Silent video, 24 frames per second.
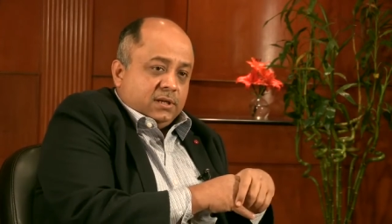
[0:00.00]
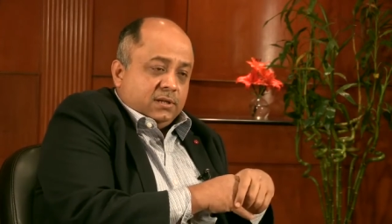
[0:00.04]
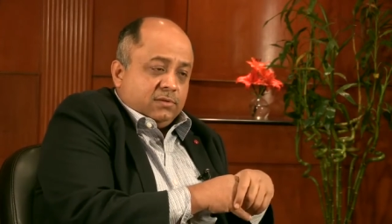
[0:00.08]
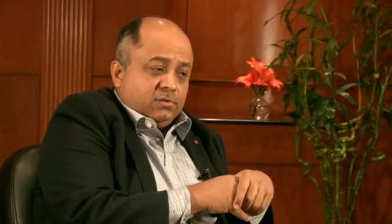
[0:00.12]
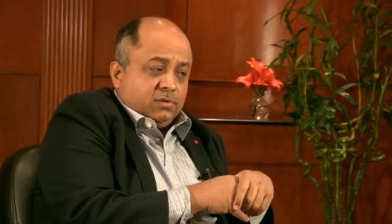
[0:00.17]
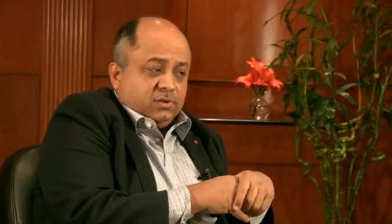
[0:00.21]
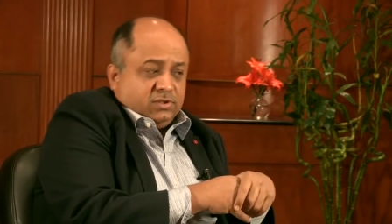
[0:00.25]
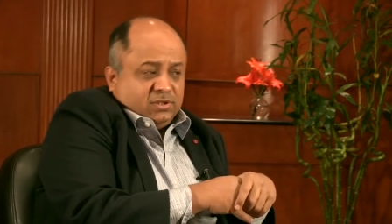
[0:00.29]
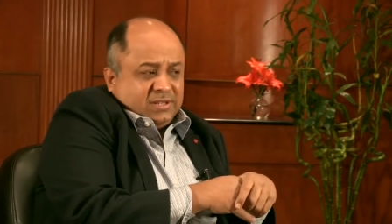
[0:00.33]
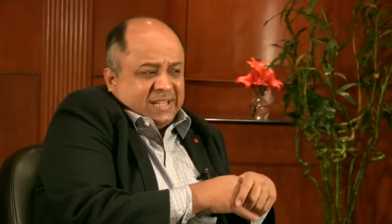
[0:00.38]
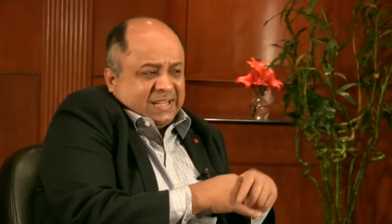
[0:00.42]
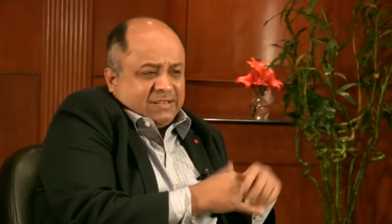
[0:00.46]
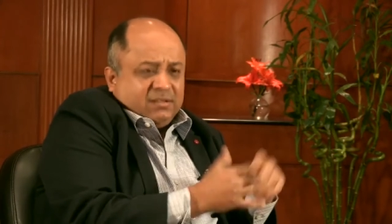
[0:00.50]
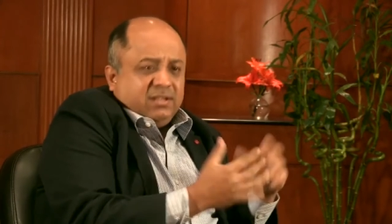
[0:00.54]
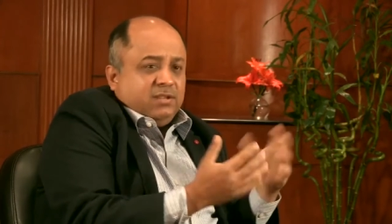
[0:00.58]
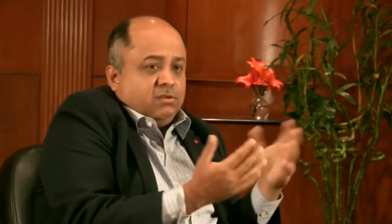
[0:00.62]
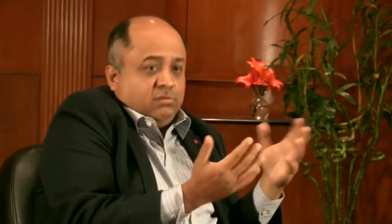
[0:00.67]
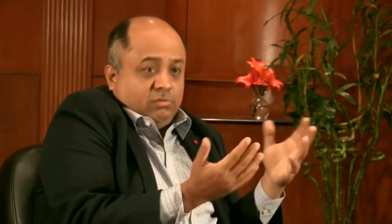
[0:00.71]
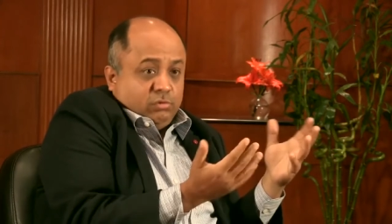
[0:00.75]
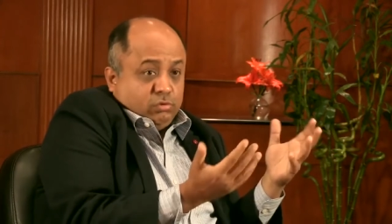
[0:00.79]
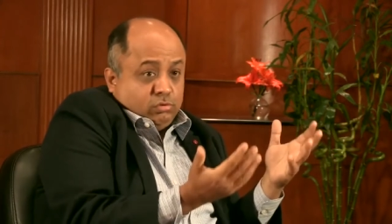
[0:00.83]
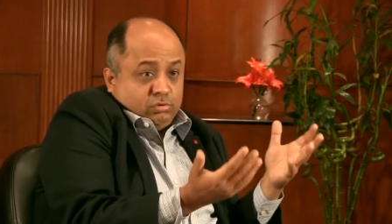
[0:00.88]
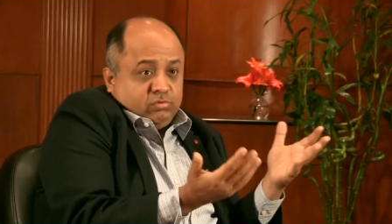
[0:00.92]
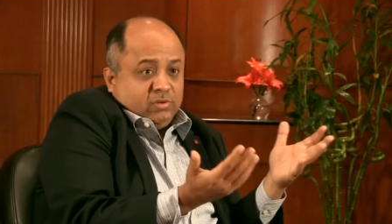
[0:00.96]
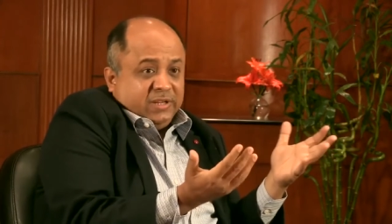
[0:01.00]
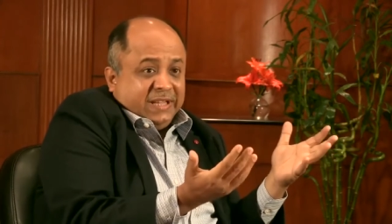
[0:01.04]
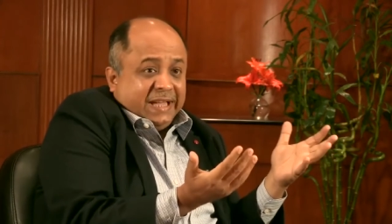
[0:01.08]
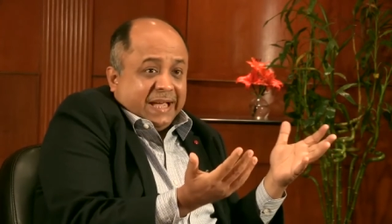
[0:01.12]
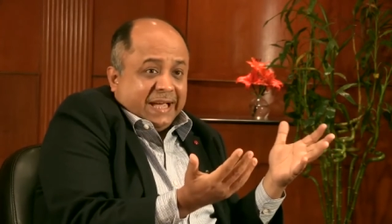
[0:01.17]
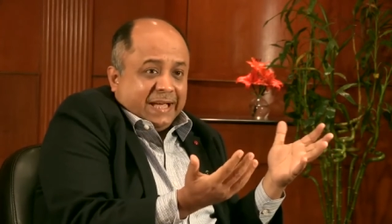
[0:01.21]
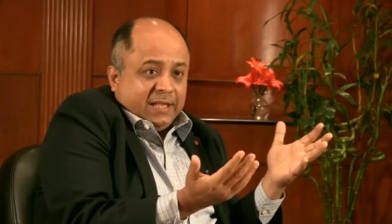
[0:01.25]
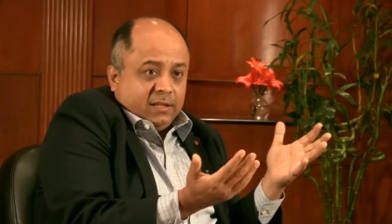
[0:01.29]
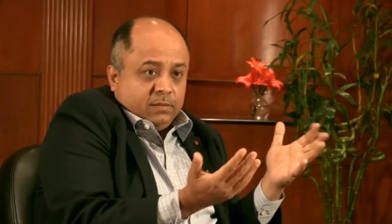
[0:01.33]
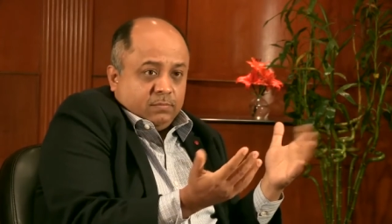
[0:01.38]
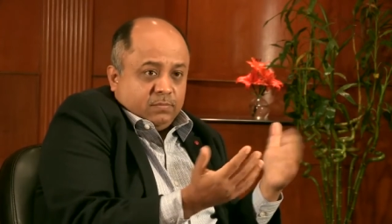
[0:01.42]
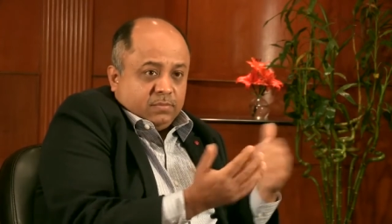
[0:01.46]
And so, it should actually usually
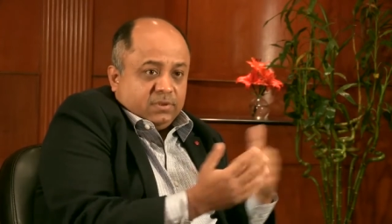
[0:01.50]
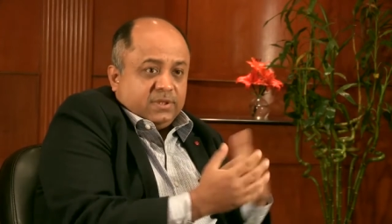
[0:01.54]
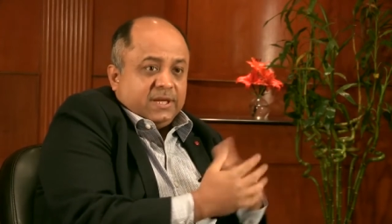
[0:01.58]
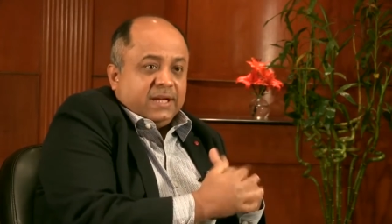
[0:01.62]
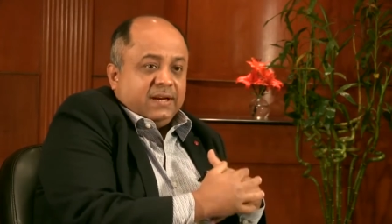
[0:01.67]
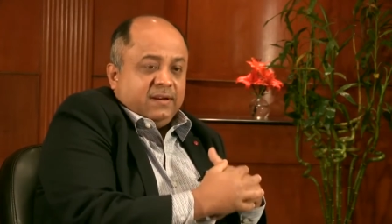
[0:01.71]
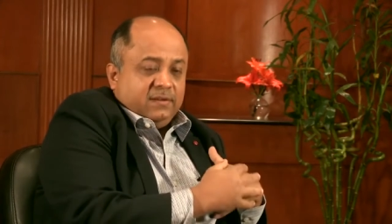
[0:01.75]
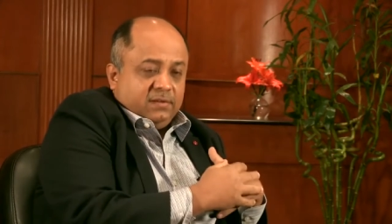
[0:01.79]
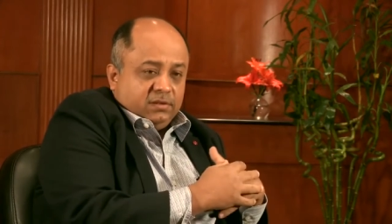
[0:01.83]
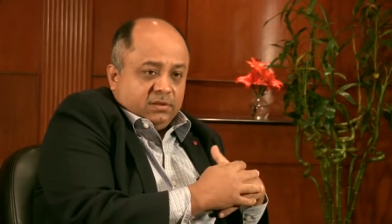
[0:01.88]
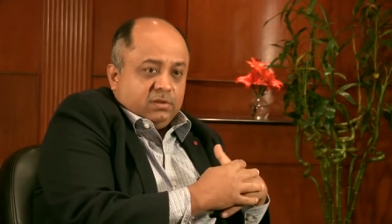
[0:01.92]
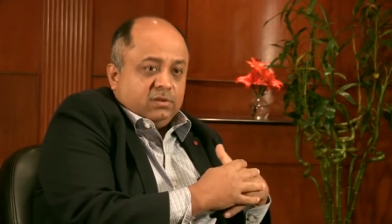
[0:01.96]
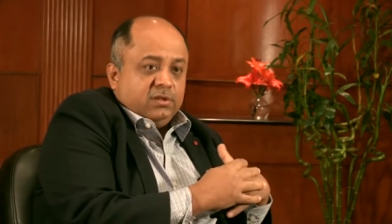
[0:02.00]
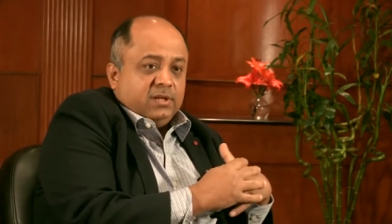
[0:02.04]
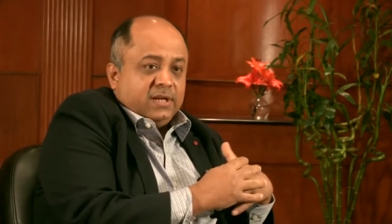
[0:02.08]
help that